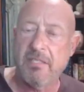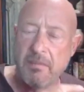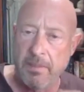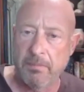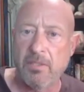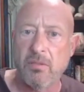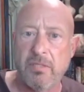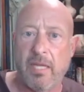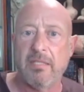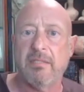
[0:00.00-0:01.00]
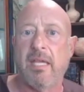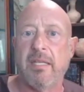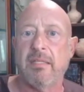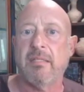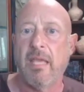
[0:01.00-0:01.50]
in the biblical text
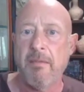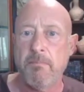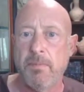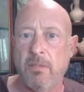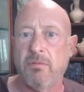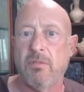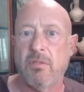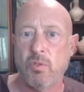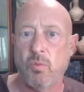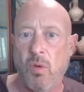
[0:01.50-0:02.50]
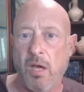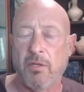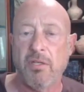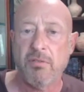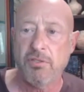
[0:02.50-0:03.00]
that they built this
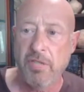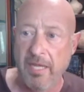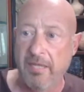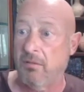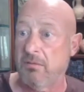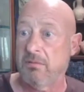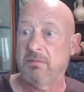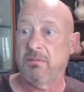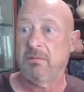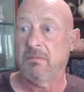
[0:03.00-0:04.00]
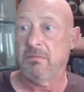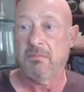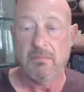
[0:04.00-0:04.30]
water channel. Mm-hmm.